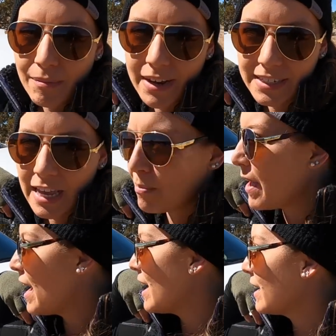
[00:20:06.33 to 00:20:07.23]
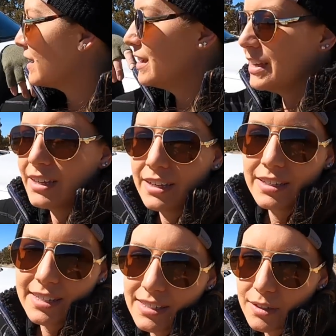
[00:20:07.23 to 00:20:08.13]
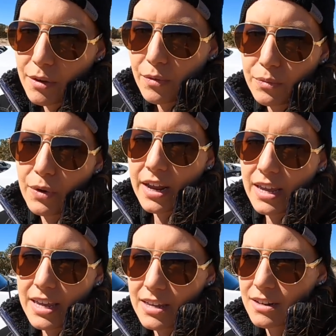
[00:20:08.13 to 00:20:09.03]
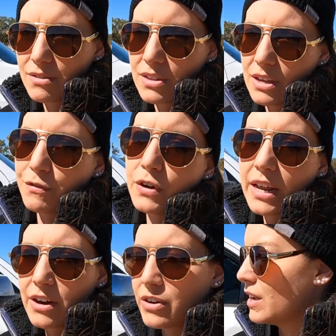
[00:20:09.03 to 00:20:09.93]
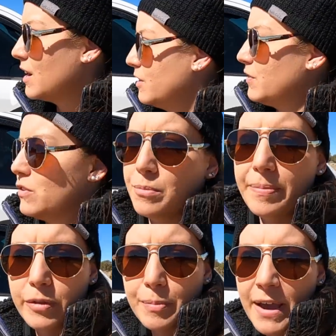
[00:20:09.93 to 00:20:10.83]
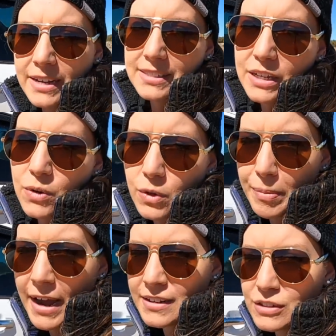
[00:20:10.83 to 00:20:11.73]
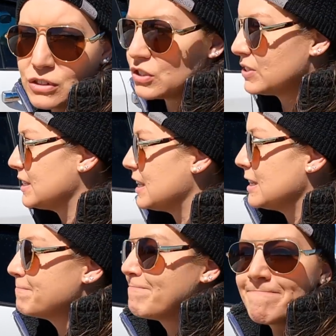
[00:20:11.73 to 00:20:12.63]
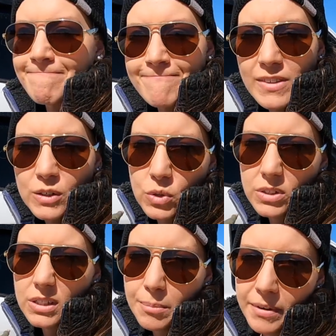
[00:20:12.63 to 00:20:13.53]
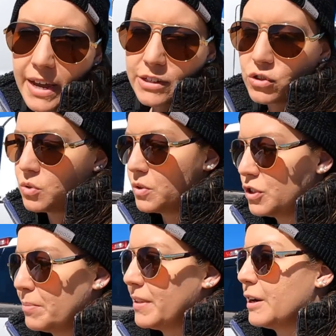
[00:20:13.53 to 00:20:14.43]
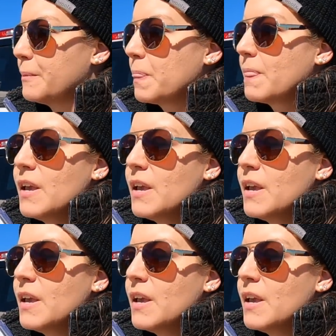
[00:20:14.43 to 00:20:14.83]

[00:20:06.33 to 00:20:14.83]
My day pack sits right in the foot area of either the back seat or the passenger seat. So there's a little bit of extra storage up there.